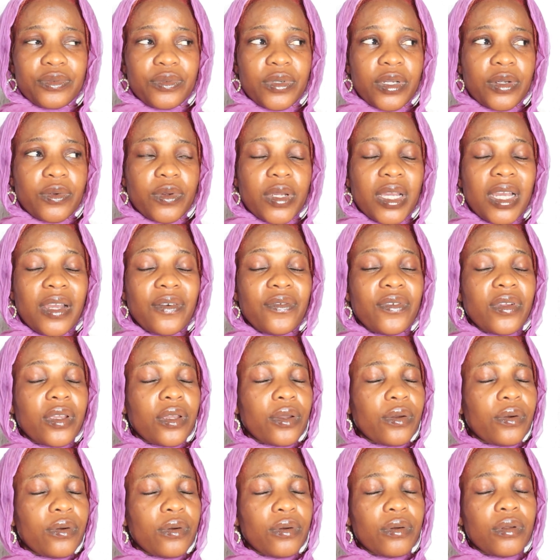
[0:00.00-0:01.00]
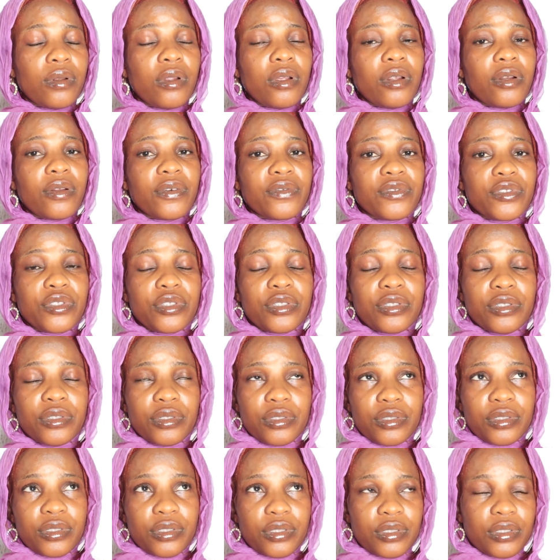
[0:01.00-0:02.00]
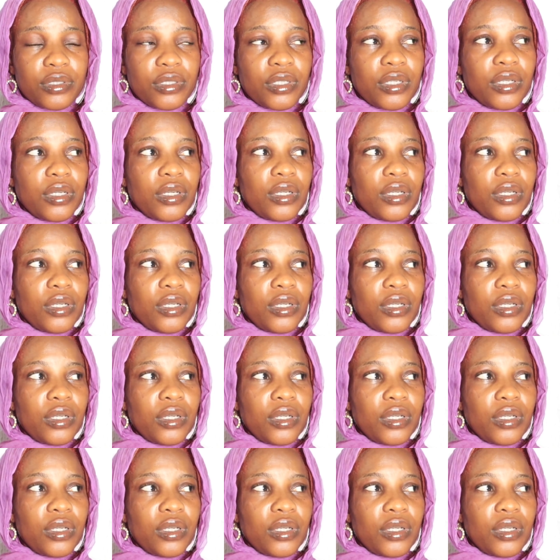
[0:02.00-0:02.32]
where we have a whole lot of suits,